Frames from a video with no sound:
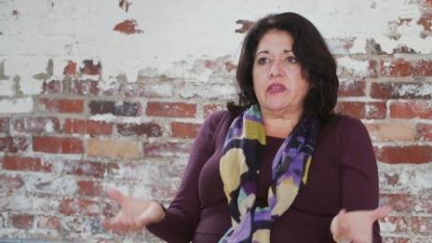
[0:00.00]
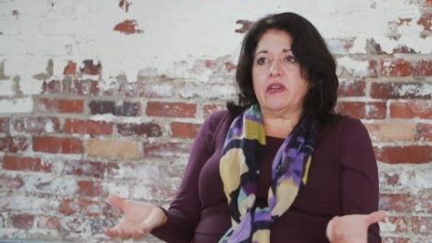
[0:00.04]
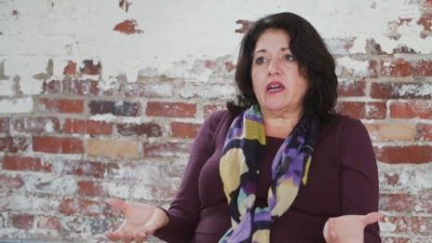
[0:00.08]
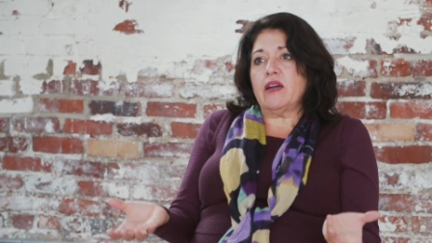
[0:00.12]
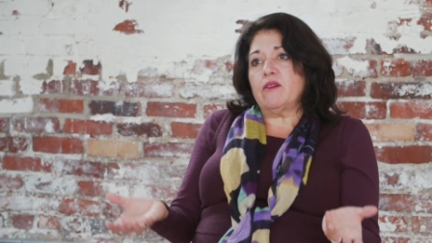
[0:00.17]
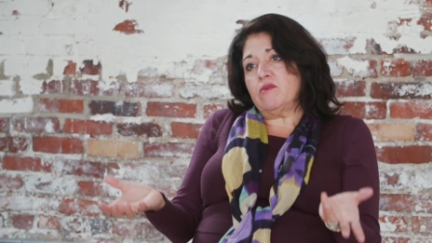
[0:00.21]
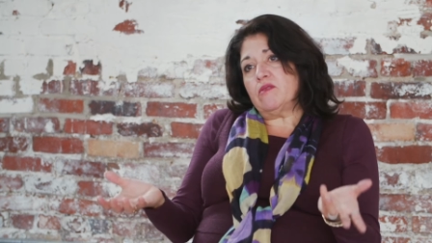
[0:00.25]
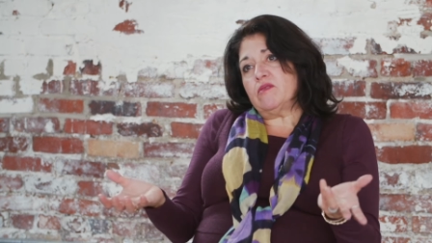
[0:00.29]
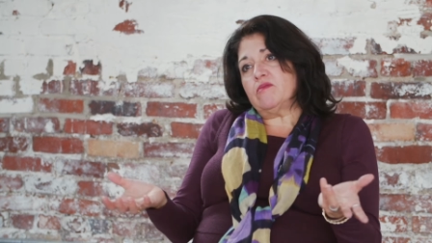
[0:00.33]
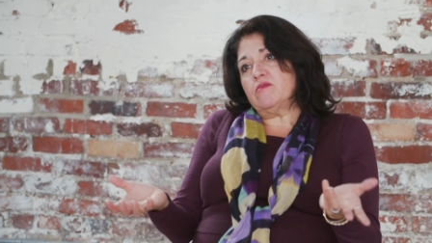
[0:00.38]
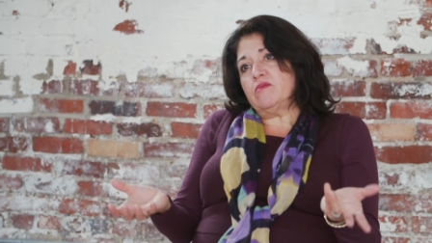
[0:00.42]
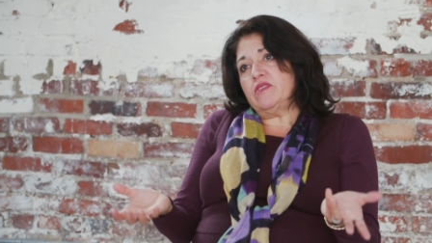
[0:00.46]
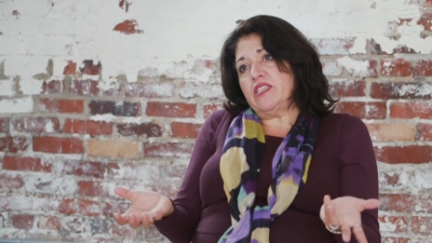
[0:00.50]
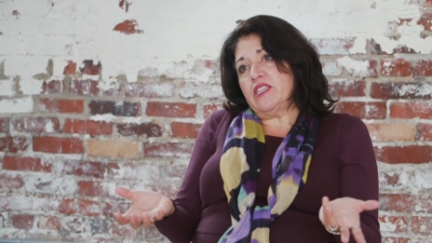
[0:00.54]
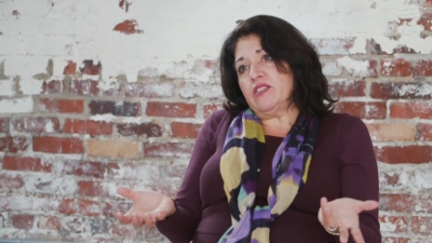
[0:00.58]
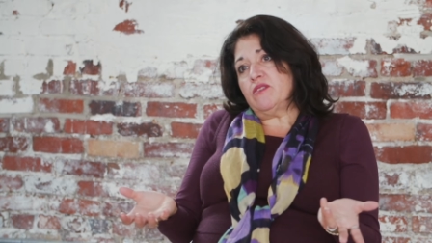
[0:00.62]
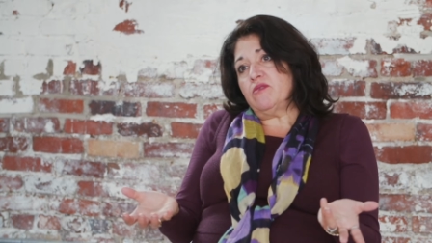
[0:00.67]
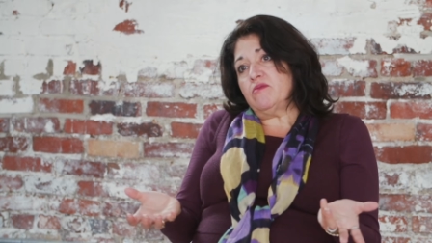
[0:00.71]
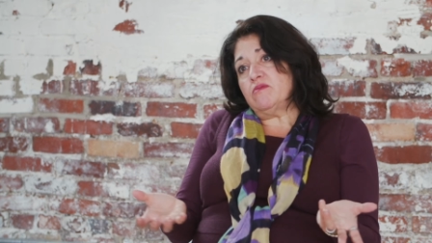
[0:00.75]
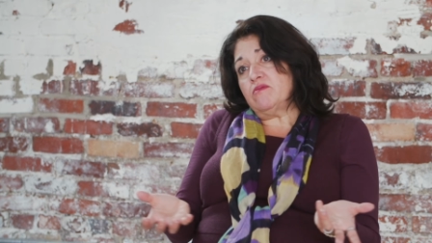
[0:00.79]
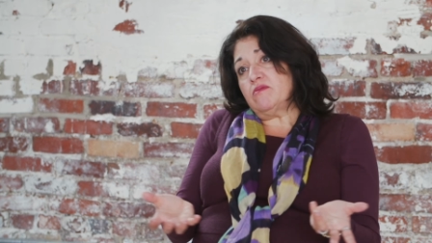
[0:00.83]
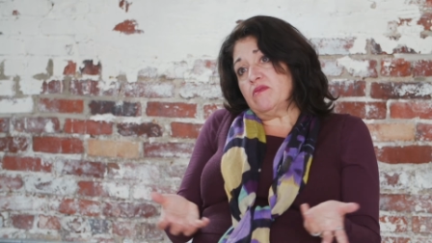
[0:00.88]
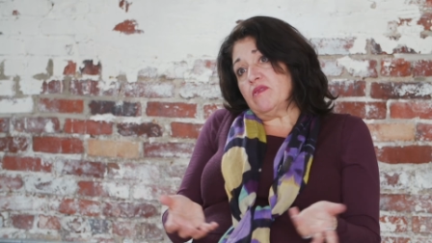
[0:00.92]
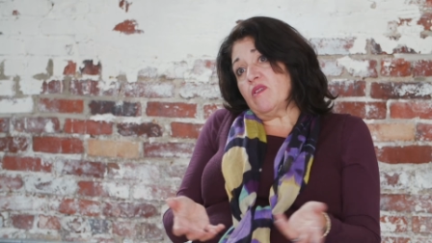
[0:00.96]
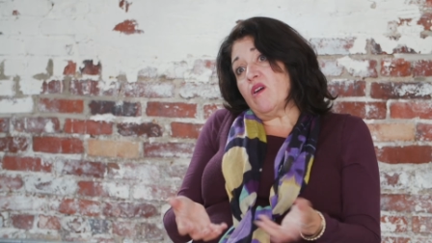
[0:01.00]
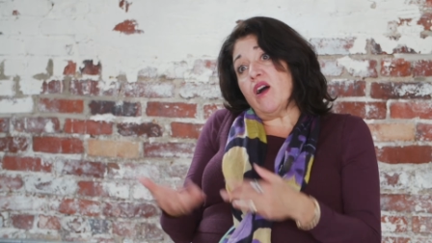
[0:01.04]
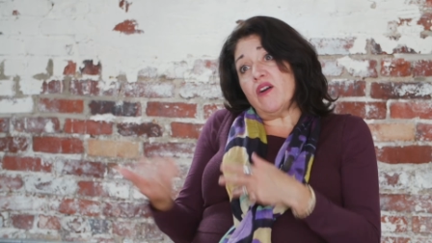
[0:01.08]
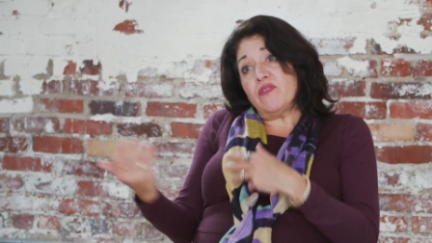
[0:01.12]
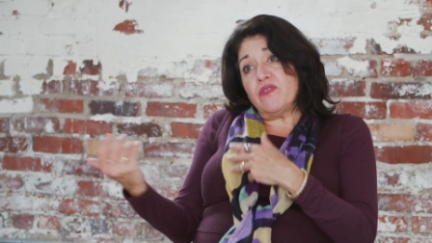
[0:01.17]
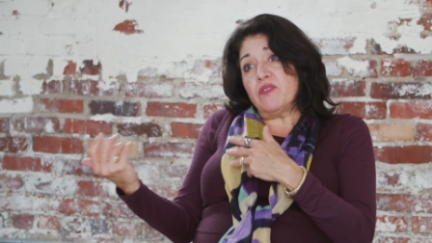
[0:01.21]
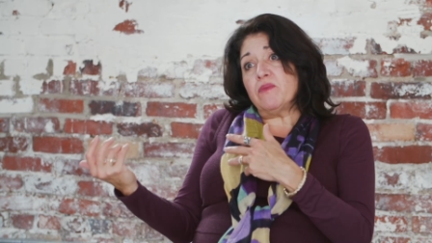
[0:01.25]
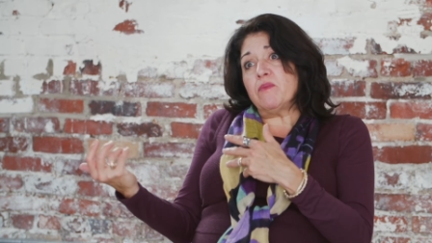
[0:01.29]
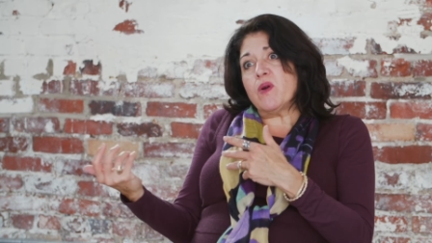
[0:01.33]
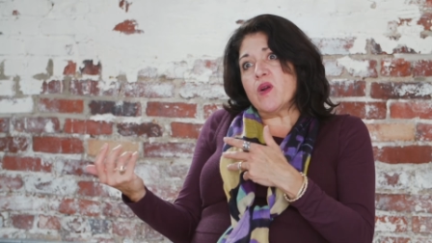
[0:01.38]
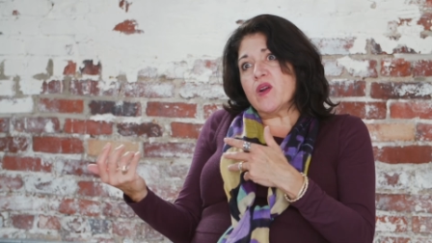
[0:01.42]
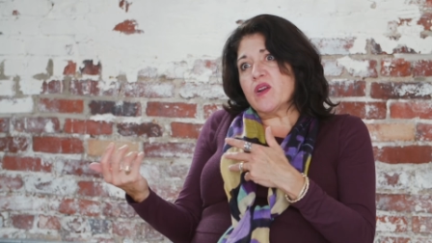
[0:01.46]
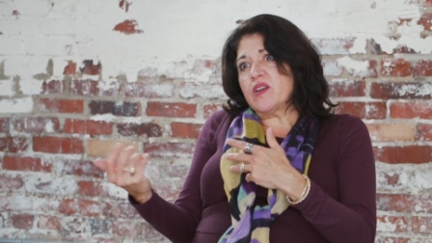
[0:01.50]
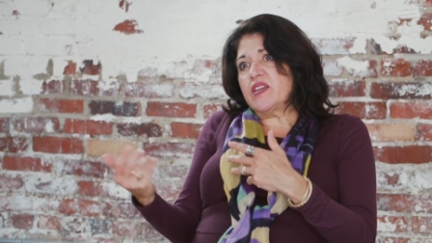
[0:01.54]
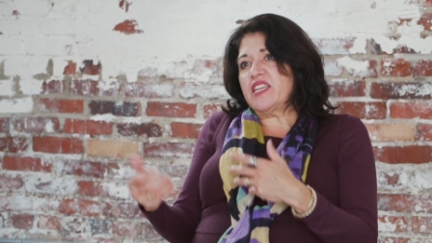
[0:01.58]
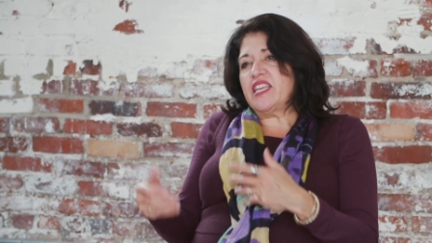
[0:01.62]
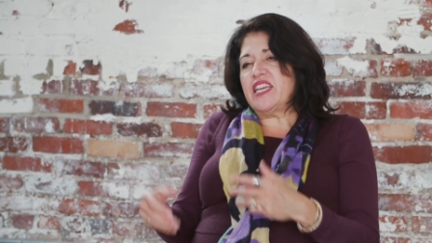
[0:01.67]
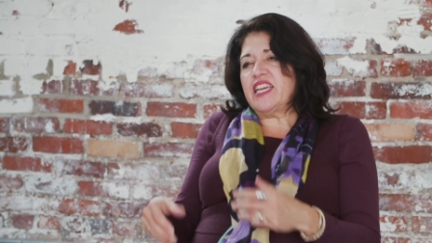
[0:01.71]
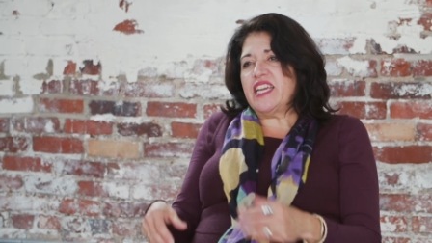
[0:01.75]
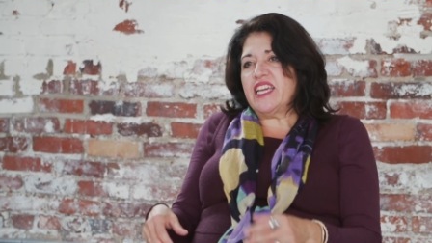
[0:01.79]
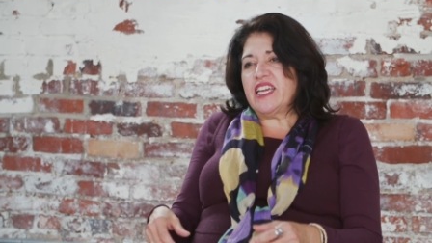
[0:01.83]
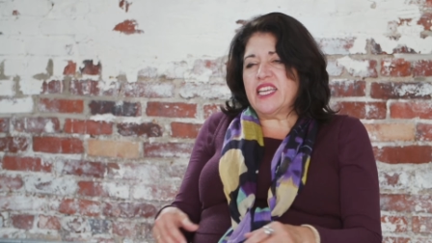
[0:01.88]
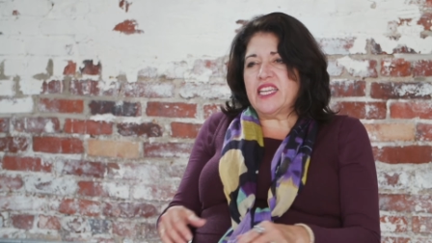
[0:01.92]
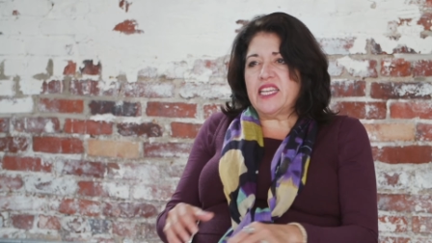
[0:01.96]
I, you know off the market
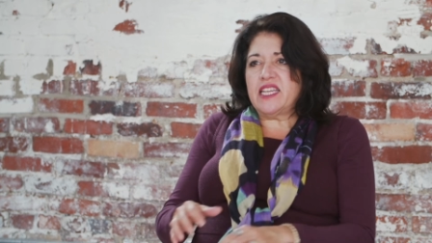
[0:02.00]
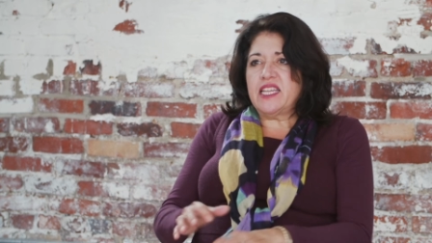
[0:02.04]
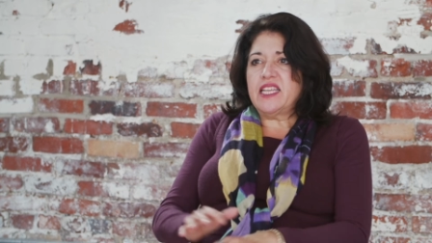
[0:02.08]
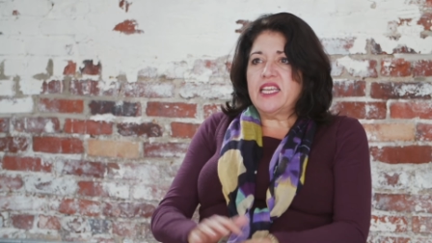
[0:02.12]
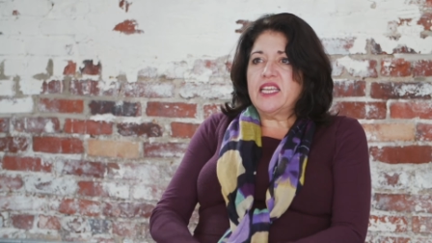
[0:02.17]
again